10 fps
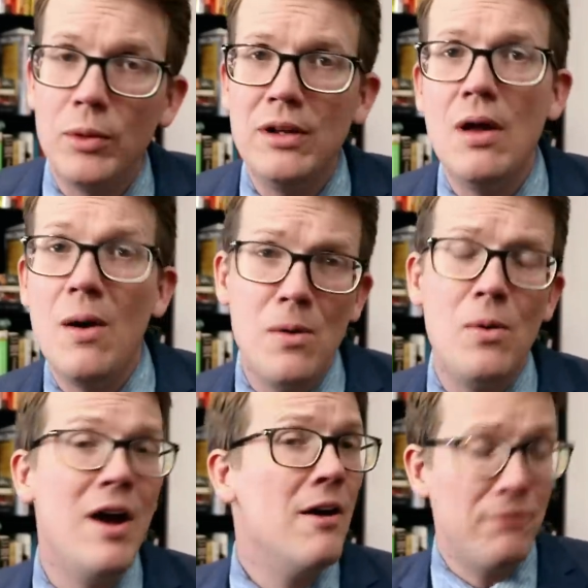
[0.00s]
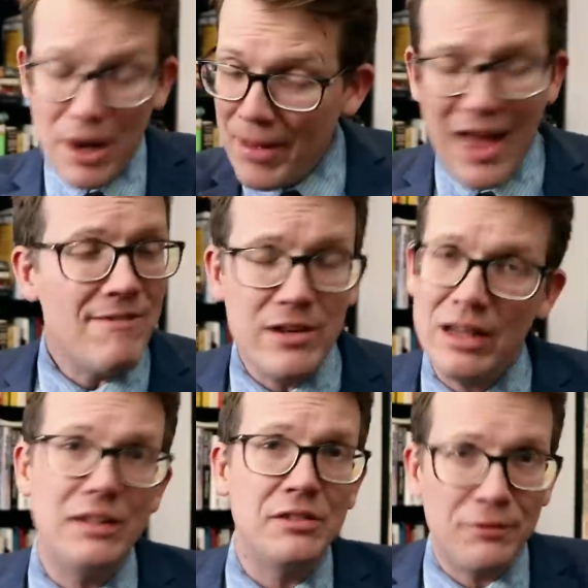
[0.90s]
We know from
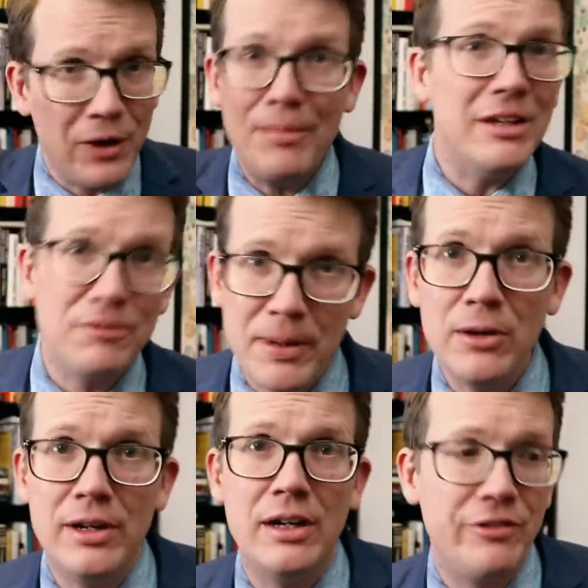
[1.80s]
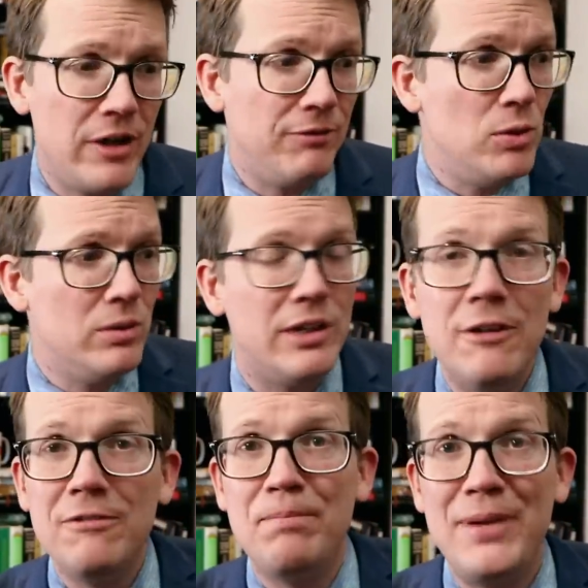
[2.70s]
evidence, from experience, that if you
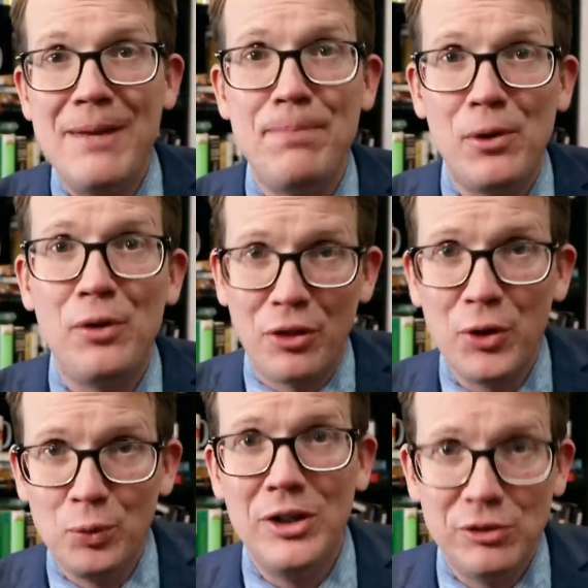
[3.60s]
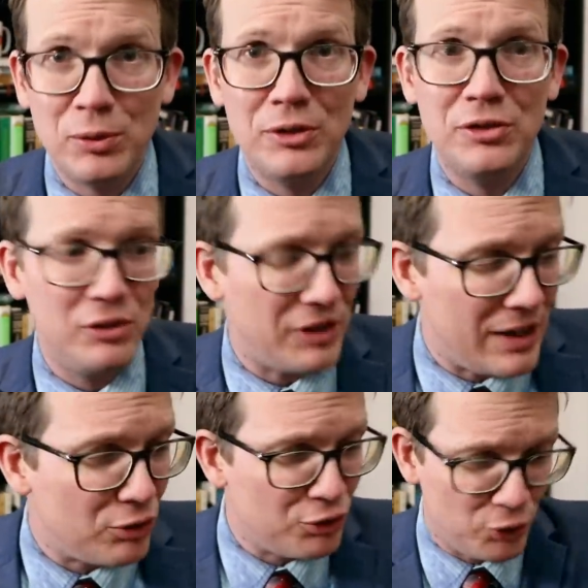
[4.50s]
give people the resources
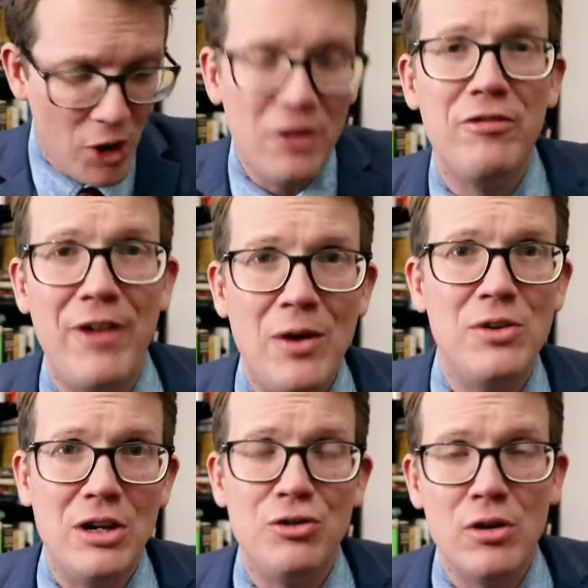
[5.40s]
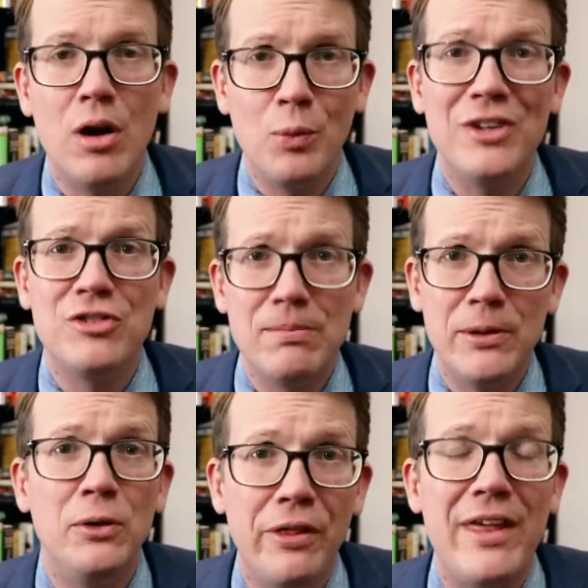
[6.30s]
and a strong foundation on which to
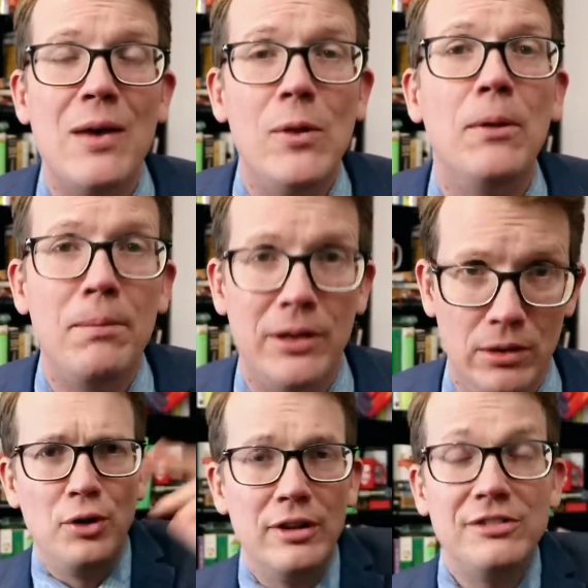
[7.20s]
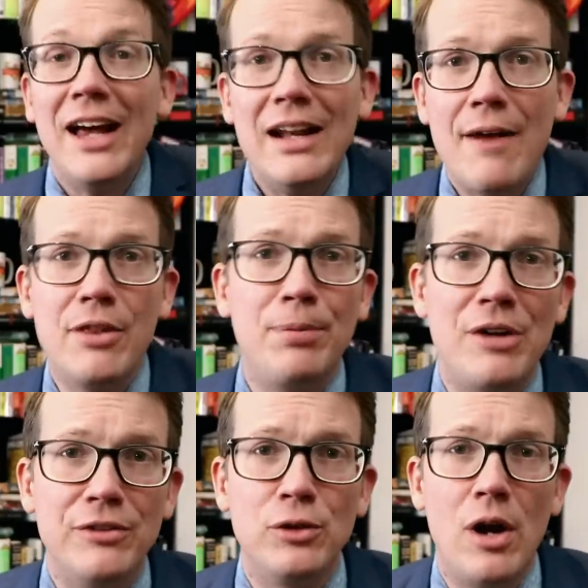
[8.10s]
build, they will build. During the second half of the
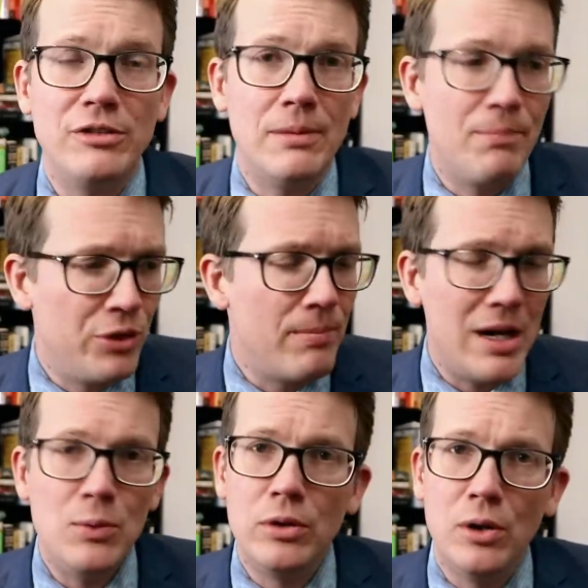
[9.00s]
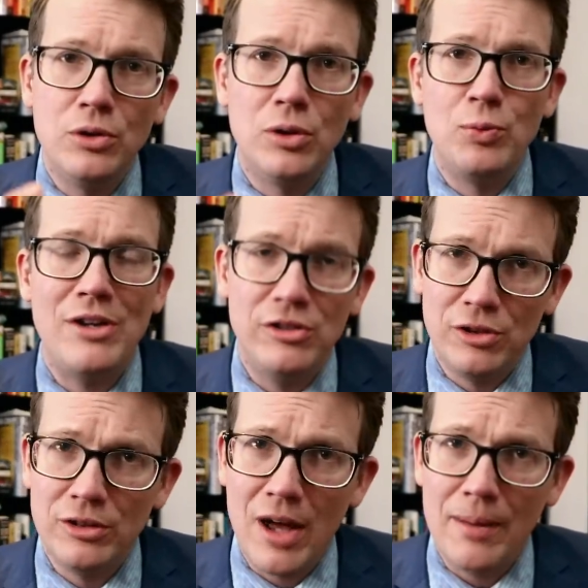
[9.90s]
Project for Awesome, the money will go to
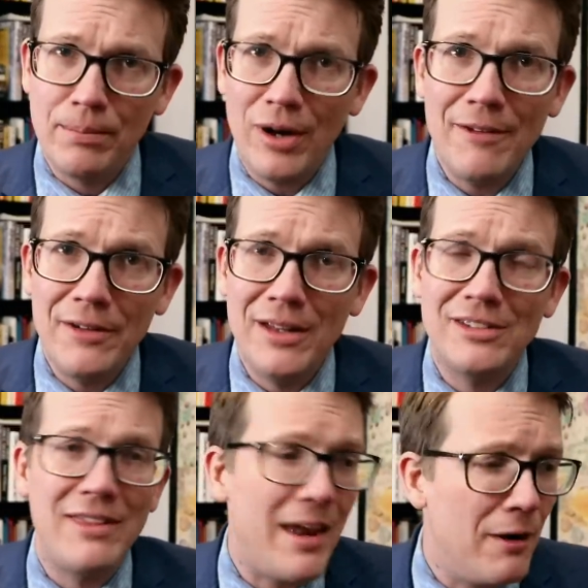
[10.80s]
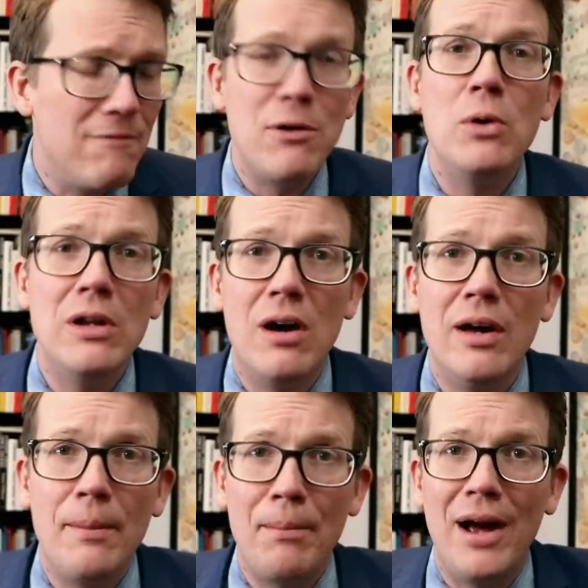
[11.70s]
registered nonprofits that are voted
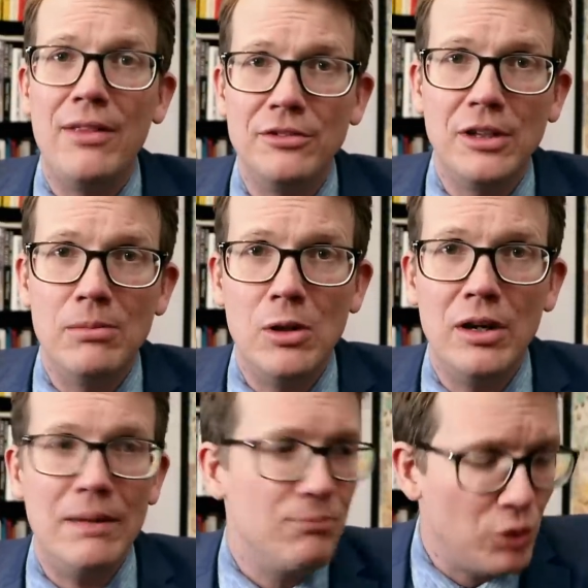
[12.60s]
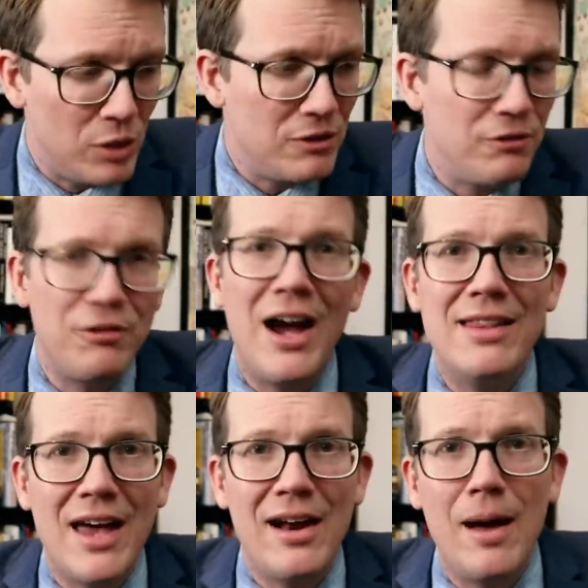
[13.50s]
on by this community. So we
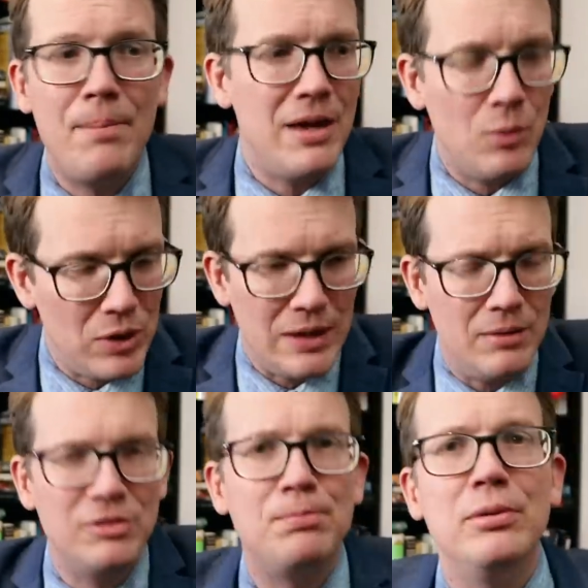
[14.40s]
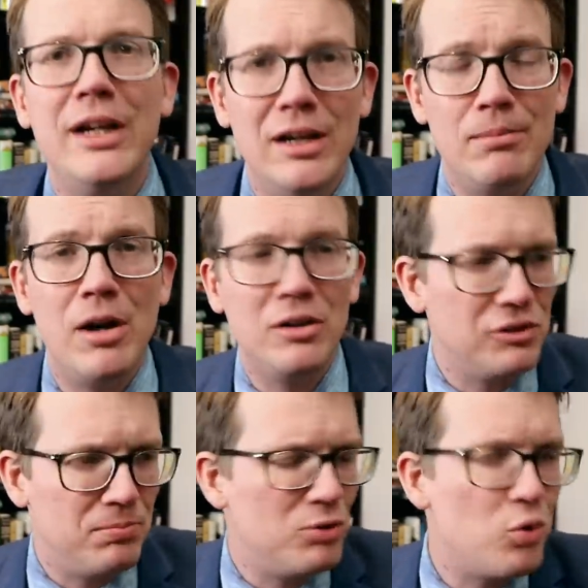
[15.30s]
divide that up and we split it
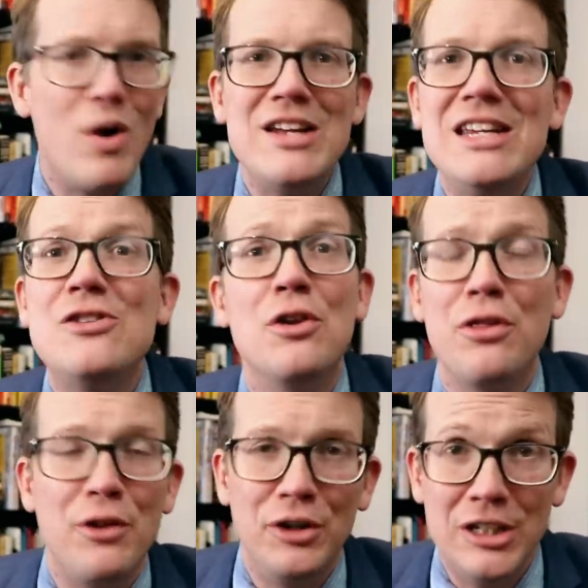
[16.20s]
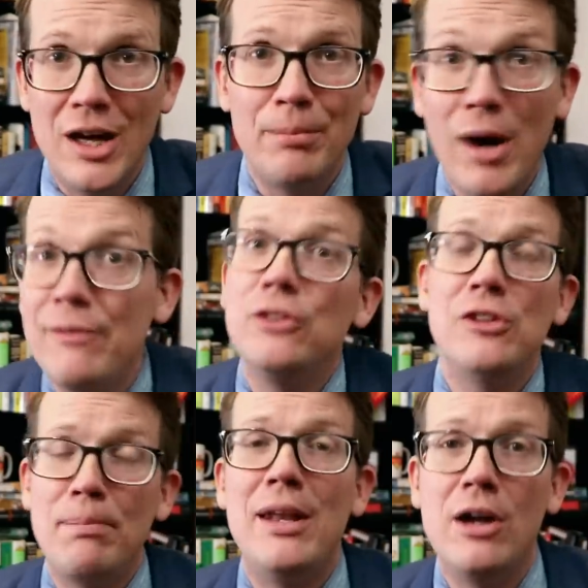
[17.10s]
amongst 20 to 30 nonprofits,
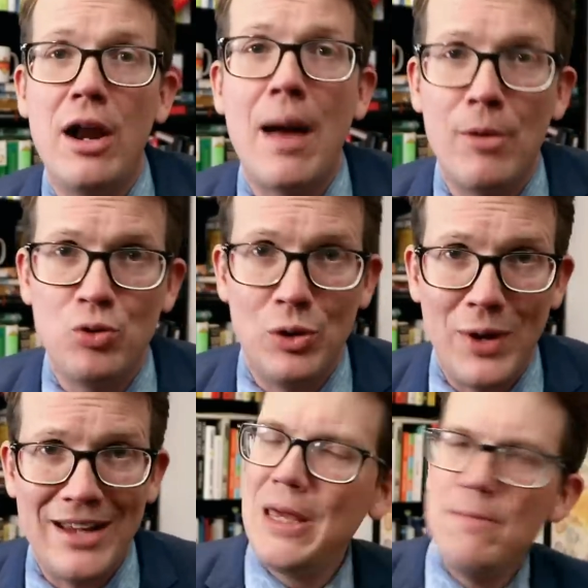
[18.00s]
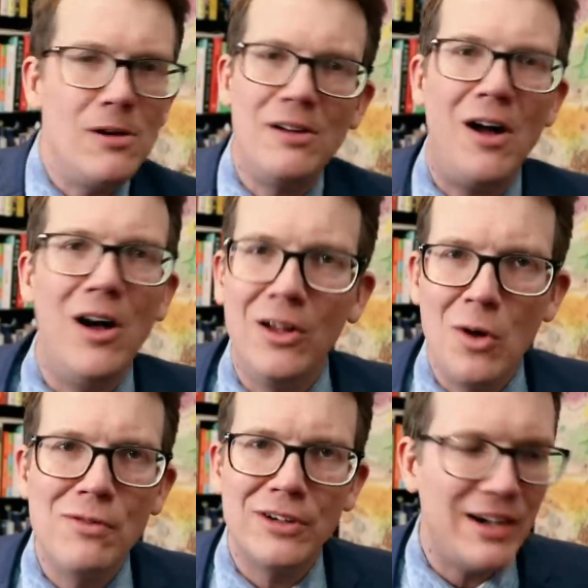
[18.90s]
depending on how much we raise. People
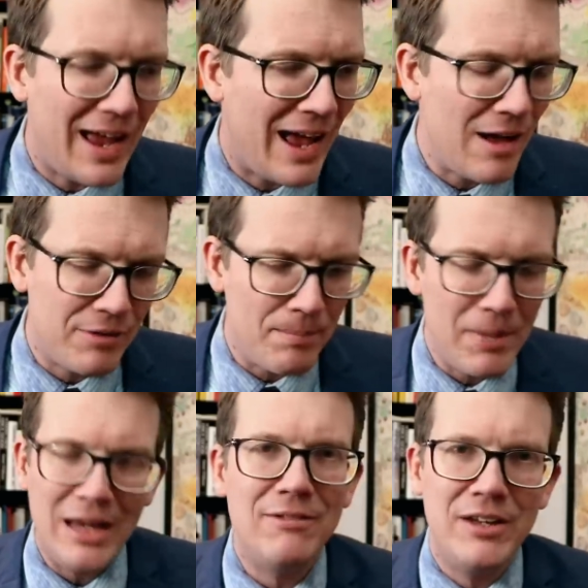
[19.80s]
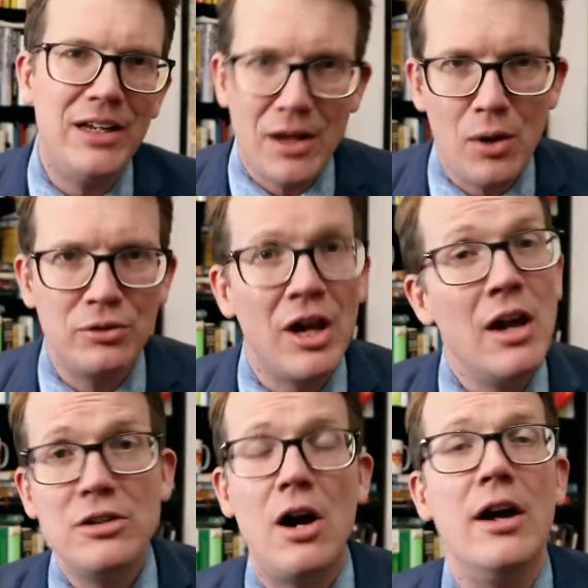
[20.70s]
all over have made videos
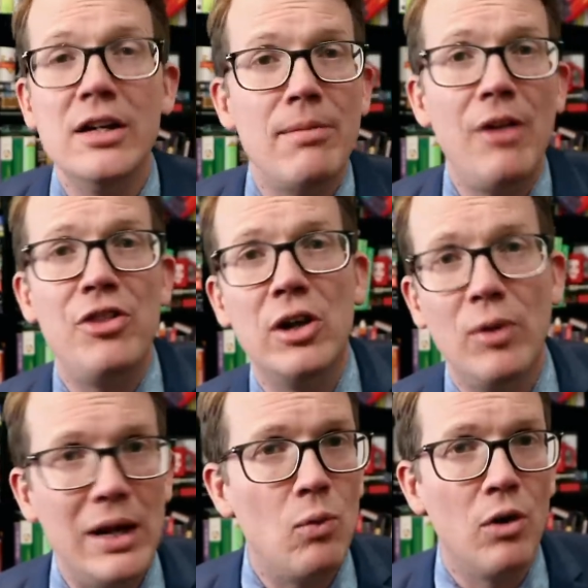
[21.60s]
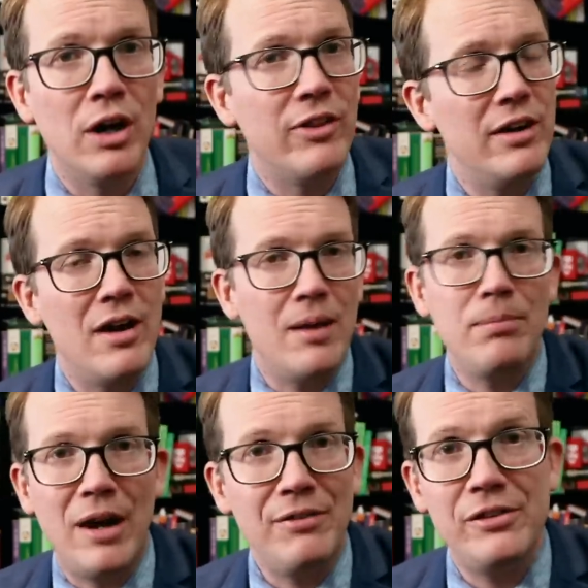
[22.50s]
talking about the great work that
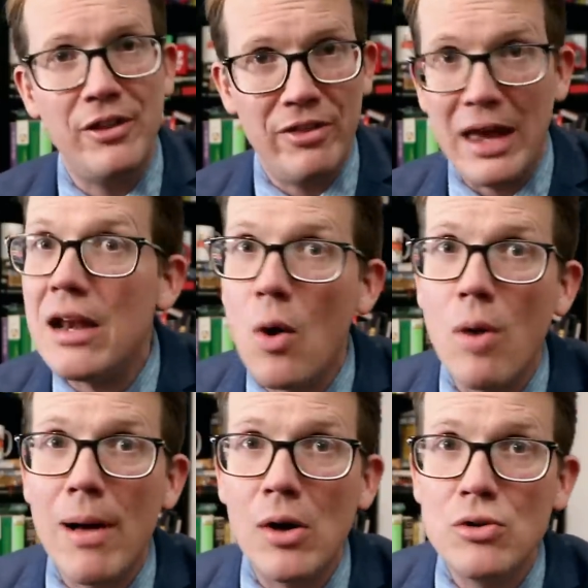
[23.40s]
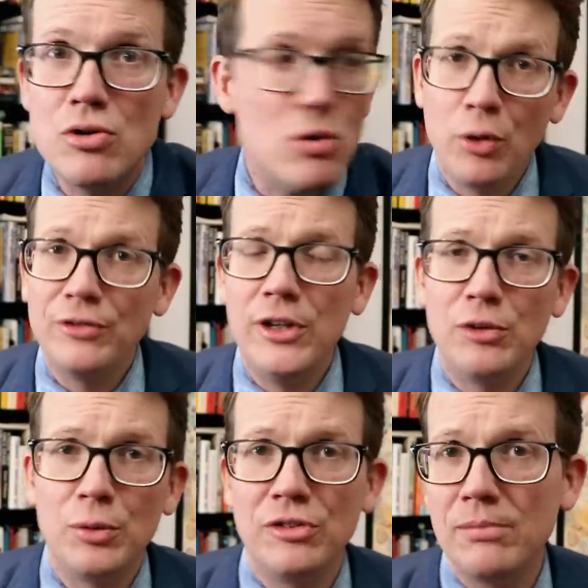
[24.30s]
nonprofits that they know about do. Those
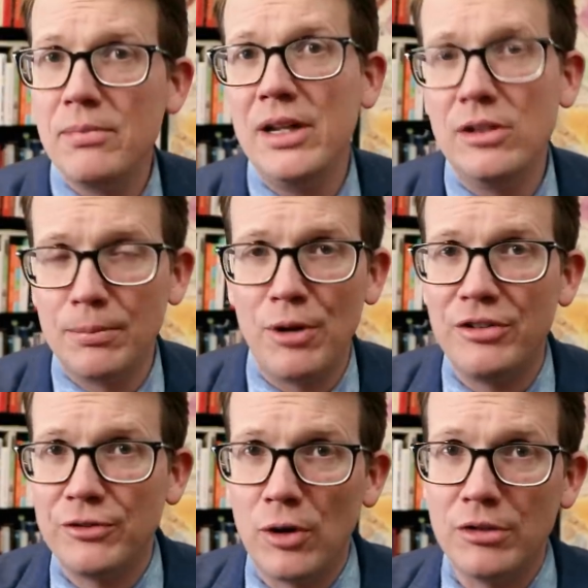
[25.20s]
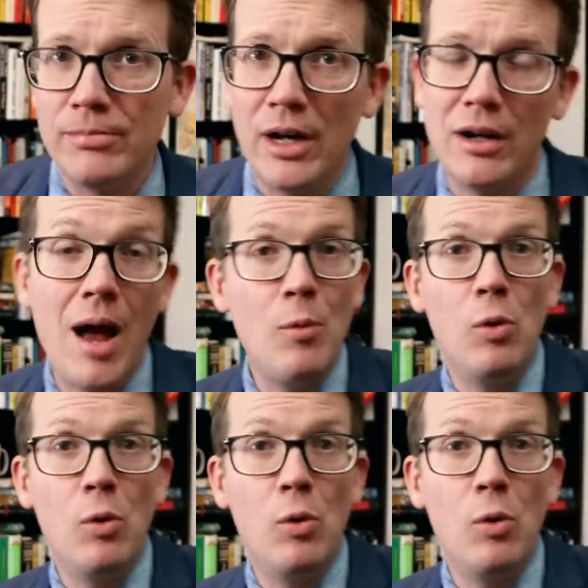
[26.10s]
videos were submitted to projectforawesome.com.